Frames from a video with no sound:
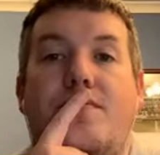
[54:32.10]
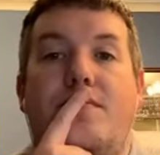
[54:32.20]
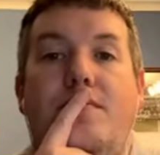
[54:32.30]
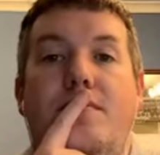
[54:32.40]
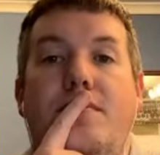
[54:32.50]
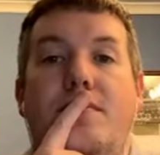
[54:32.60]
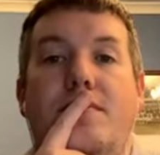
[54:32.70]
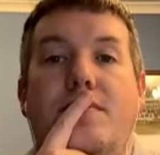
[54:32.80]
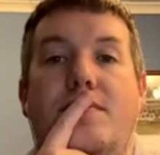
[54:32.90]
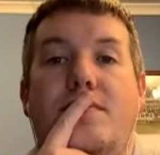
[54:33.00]

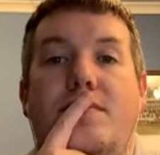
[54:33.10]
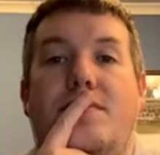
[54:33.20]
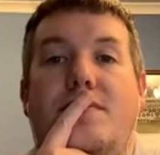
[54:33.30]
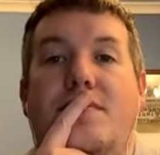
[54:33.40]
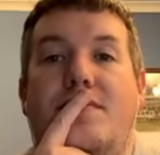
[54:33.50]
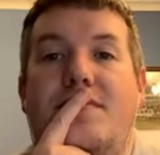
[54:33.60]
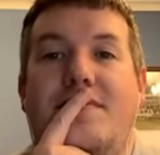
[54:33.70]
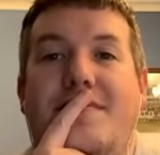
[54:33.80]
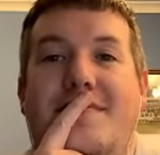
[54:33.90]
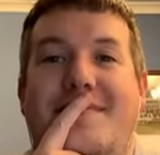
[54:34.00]

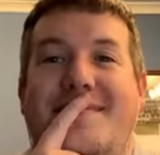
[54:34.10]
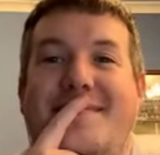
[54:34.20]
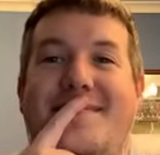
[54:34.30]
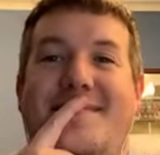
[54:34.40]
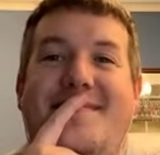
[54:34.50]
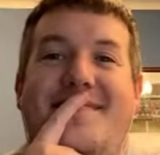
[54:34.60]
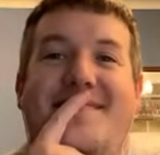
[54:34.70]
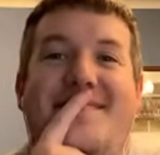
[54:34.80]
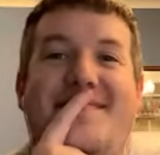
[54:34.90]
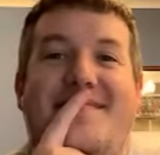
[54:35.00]

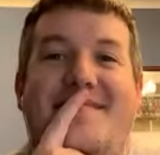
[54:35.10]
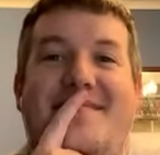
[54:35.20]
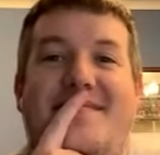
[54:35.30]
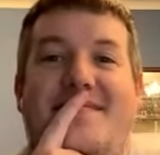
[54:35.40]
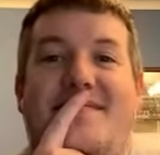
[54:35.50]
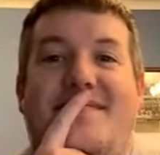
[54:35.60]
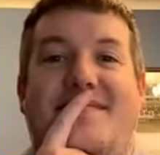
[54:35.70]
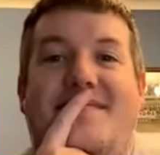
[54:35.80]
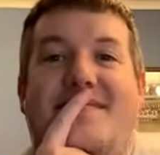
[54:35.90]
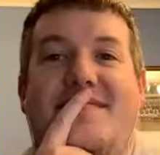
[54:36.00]

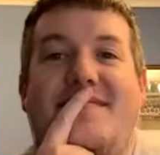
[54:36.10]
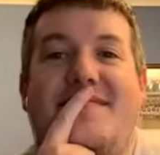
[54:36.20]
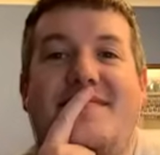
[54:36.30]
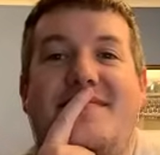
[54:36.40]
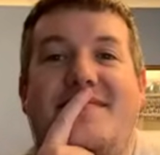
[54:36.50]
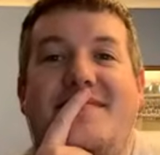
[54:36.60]
The person shown says nothing.